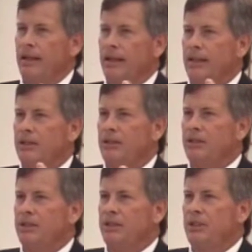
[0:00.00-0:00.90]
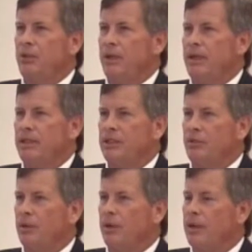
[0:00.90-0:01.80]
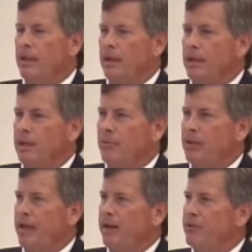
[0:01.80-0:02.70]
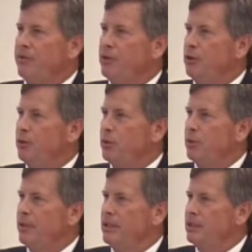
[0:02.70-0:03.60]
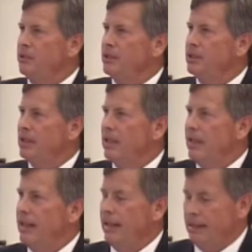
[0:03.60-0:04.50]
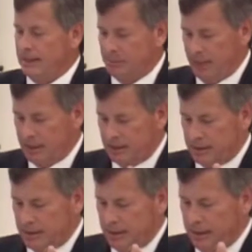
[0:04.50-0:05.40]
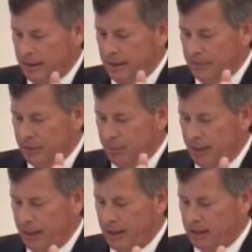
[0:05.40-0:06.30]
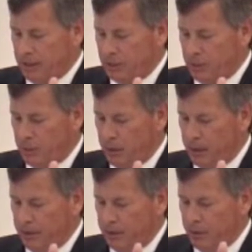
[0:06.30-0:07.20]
and that $261 is for the plan review, permit issuance, and inspection. If a panel is required, there